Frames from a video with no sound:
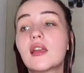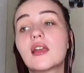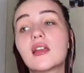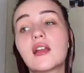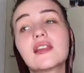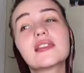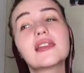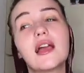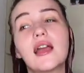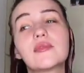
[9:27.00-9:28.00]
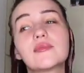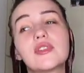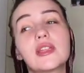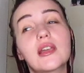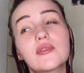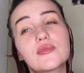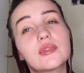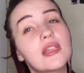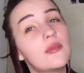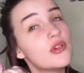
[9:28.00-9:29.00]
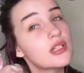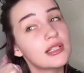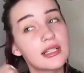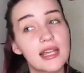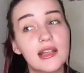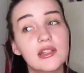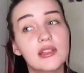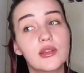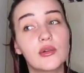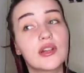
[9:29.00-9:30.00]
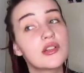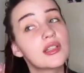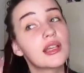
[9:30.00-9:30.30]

And honestly, I feel like I was really emotionally attached to the orange.